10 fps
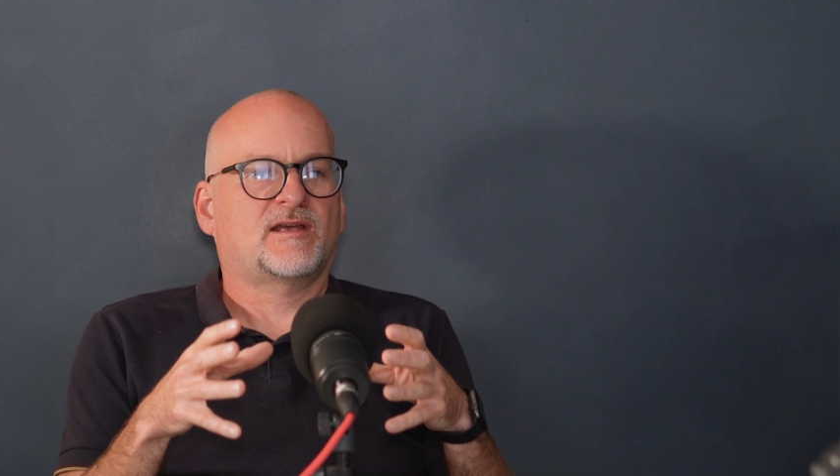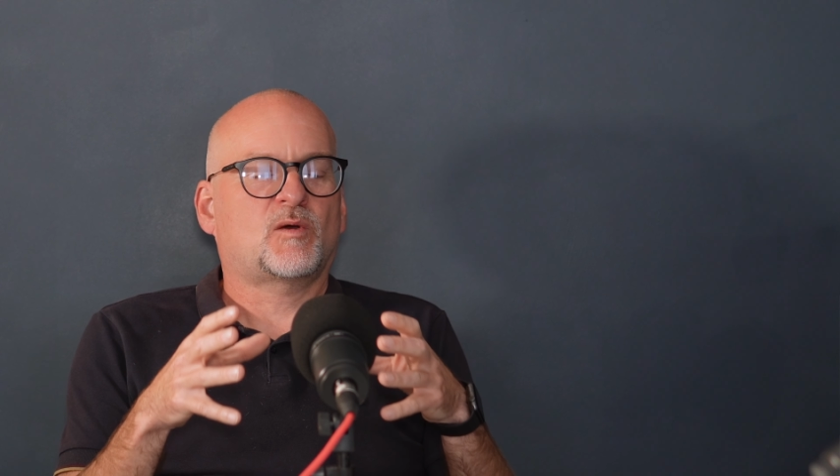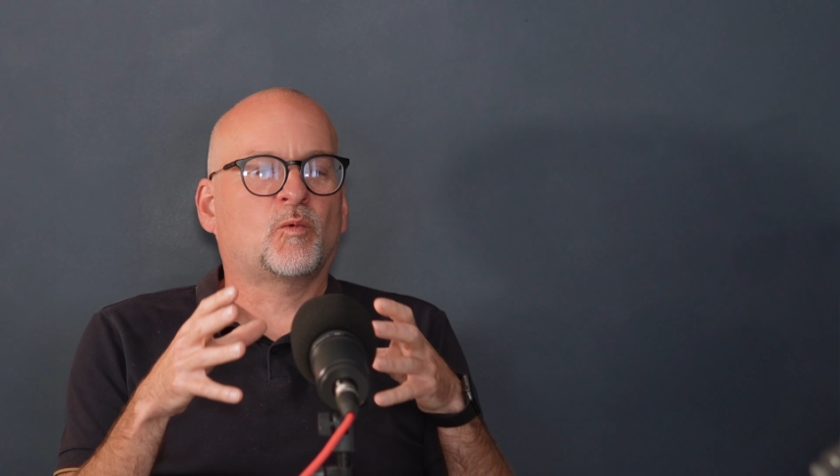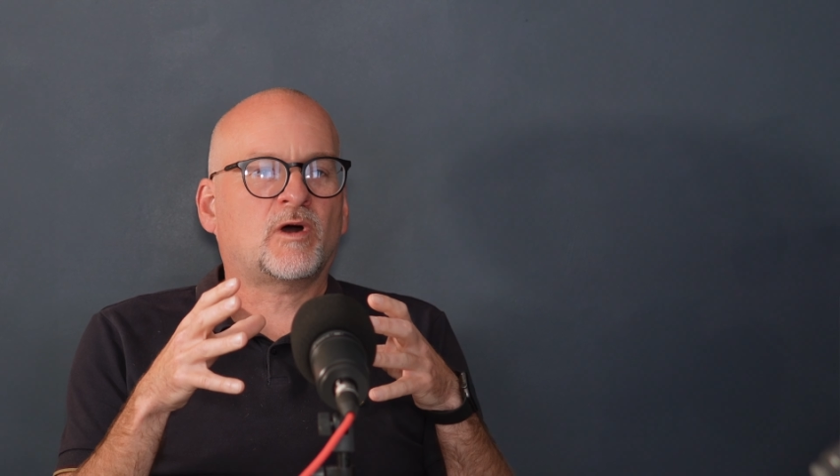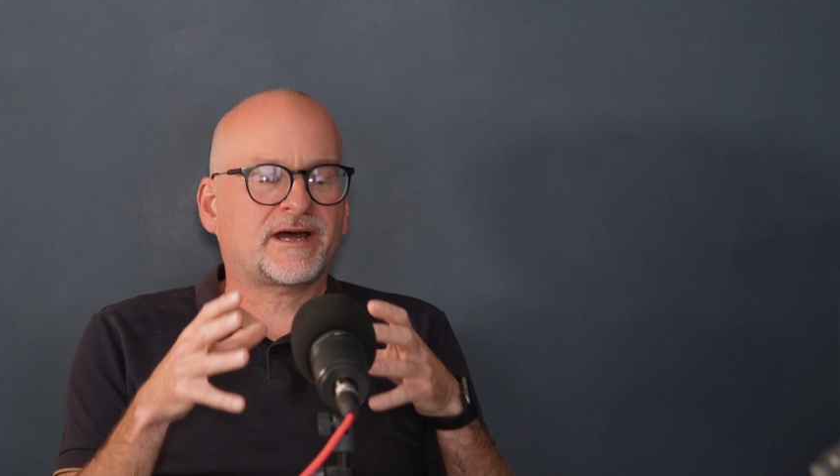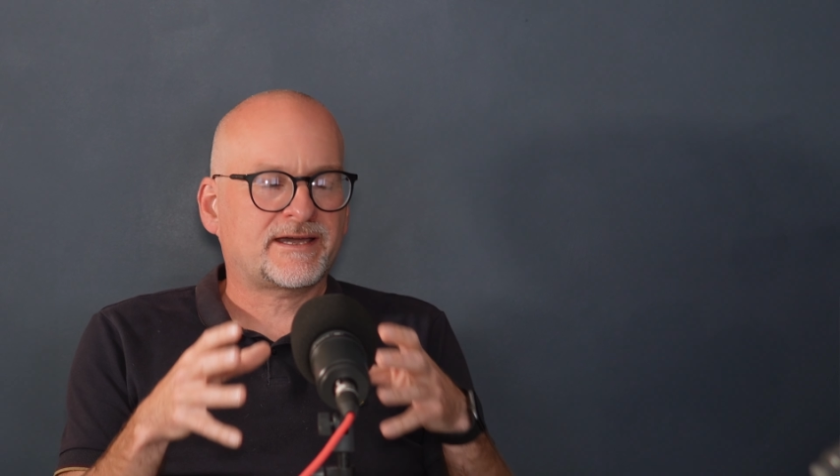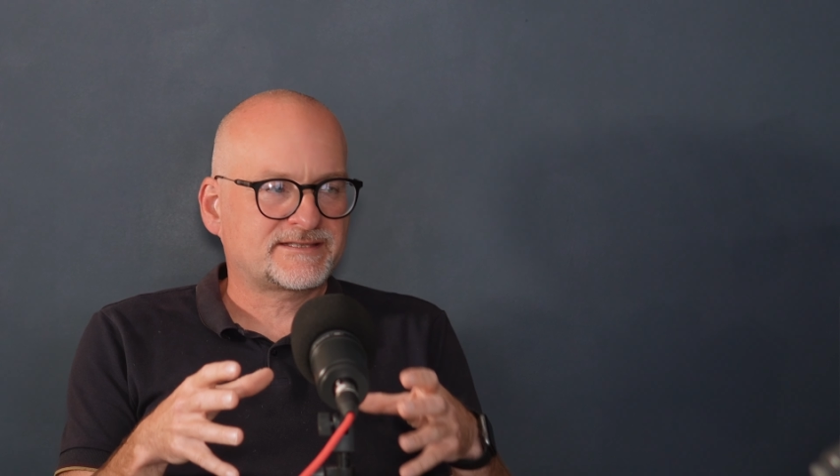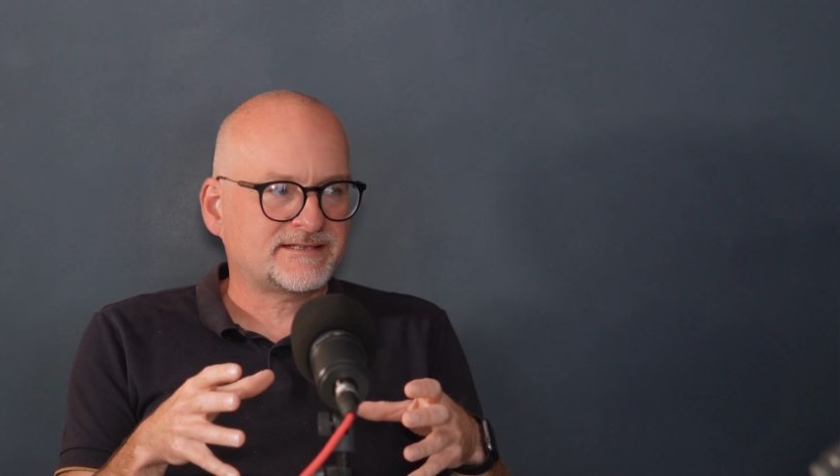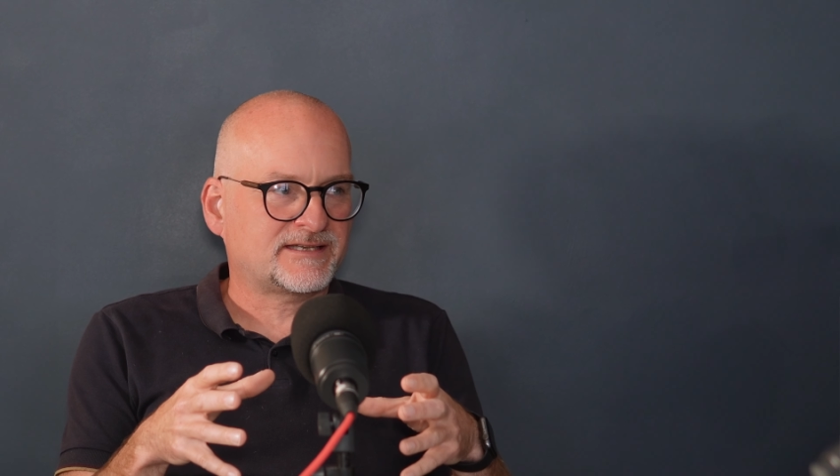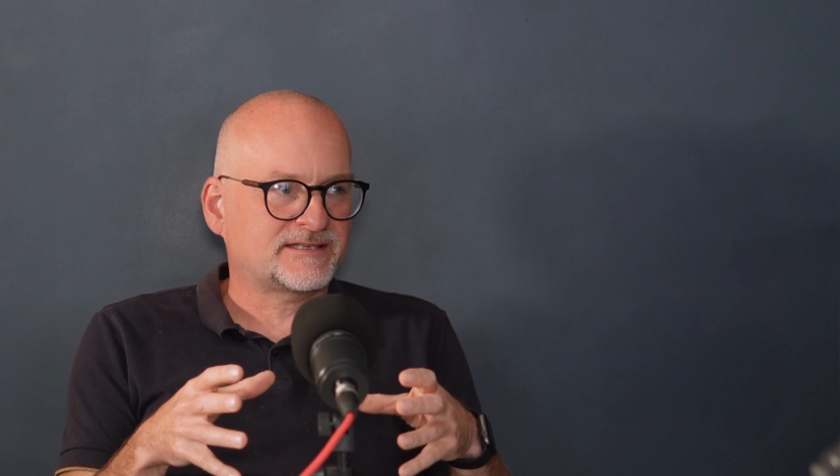what I
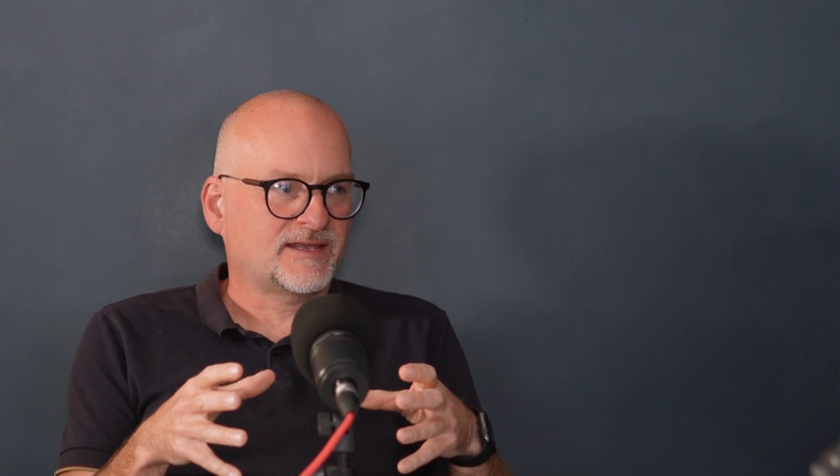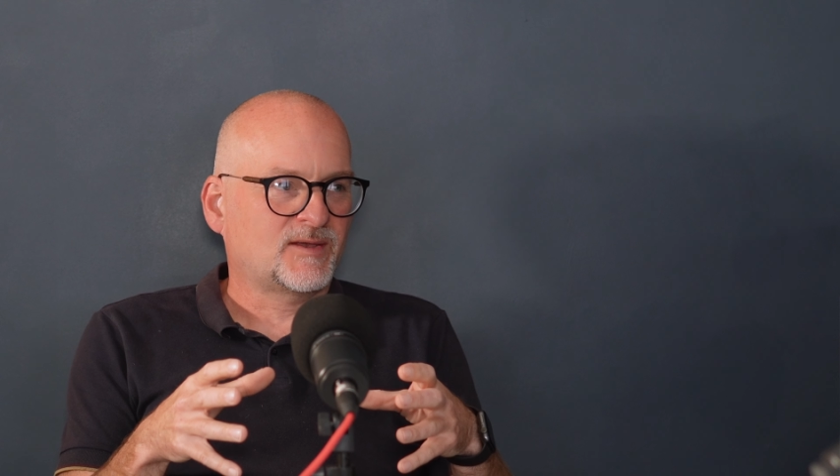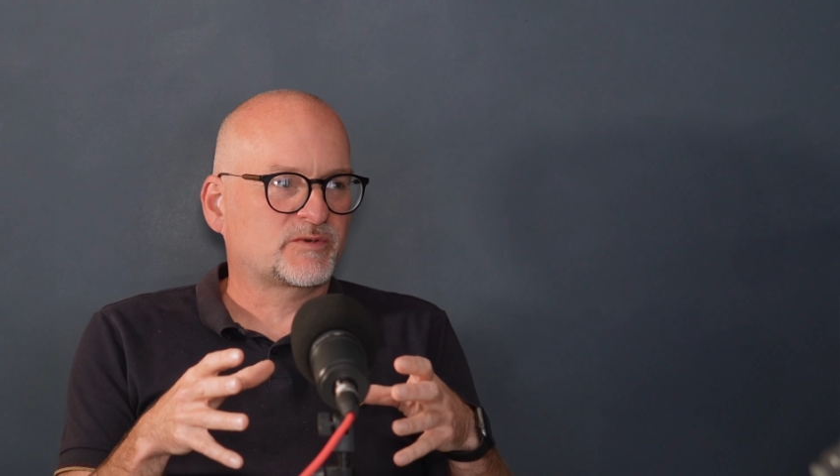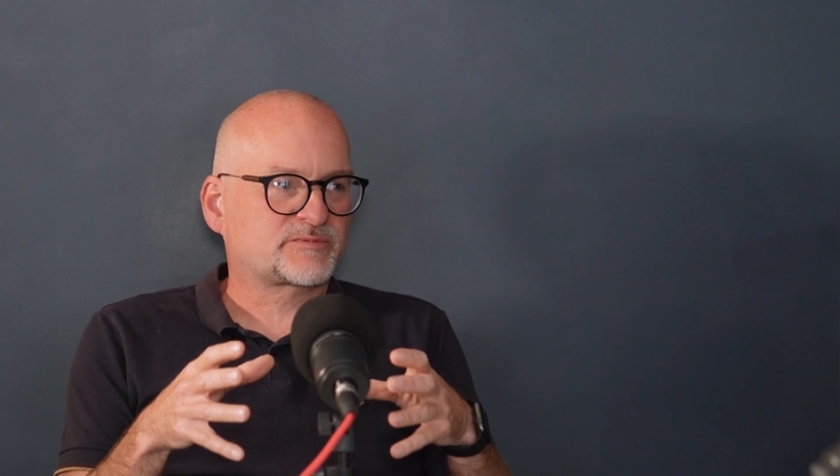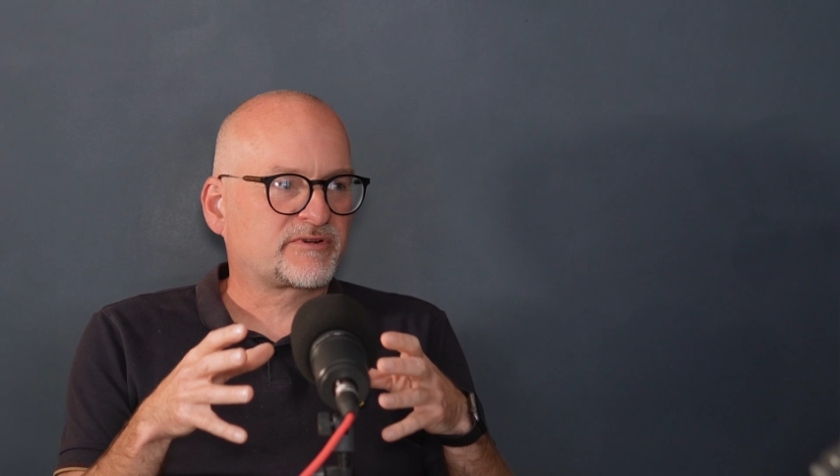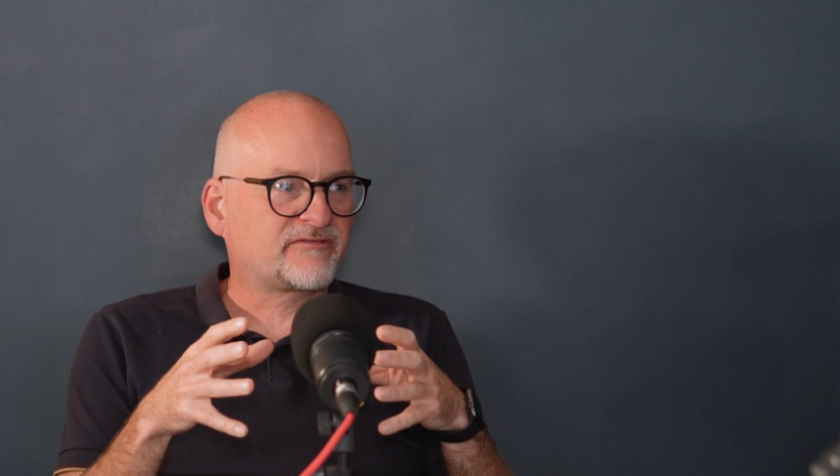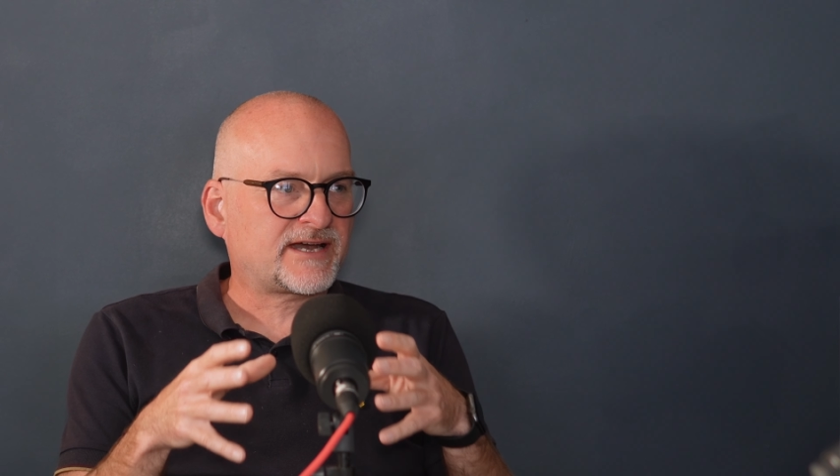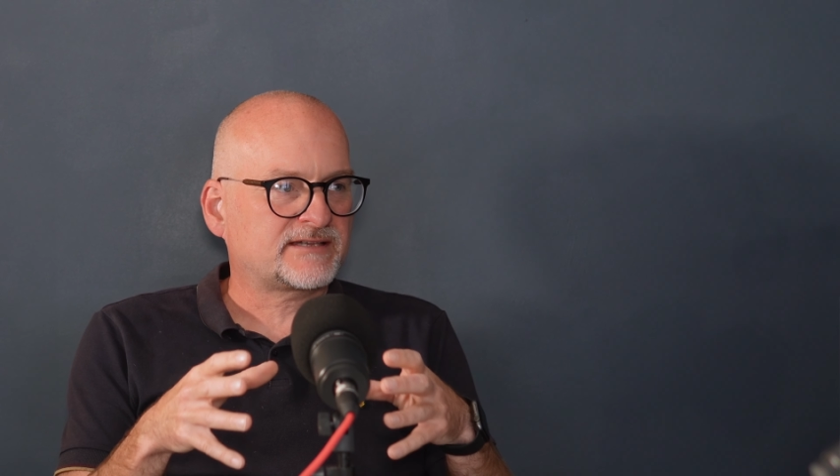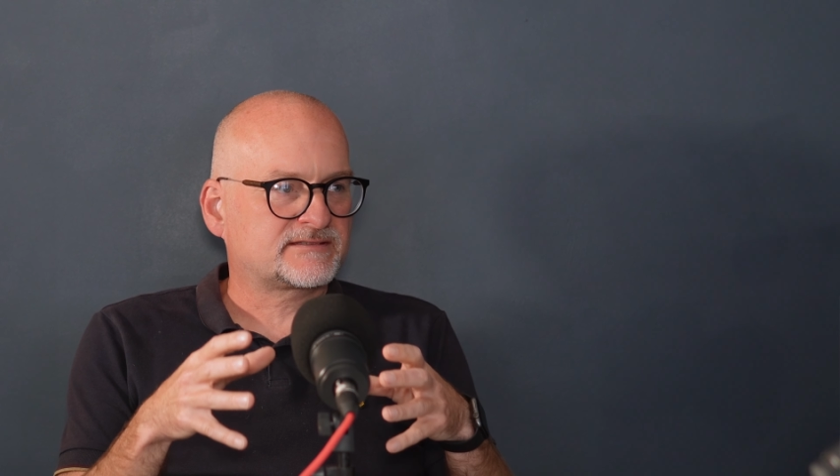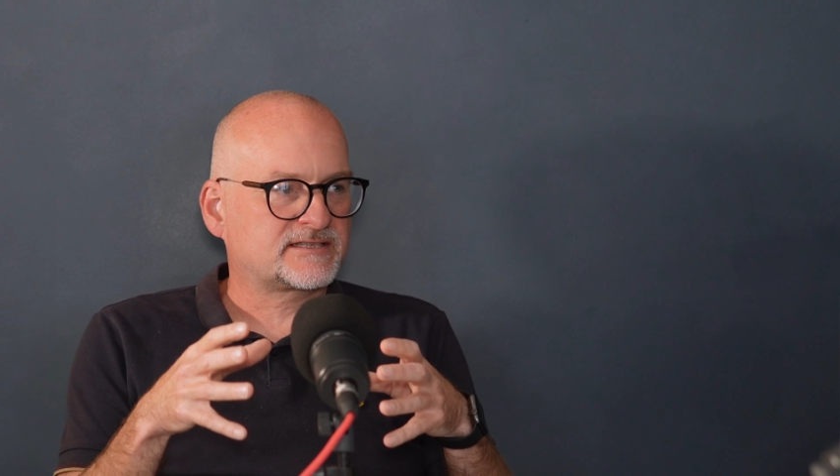did was provided the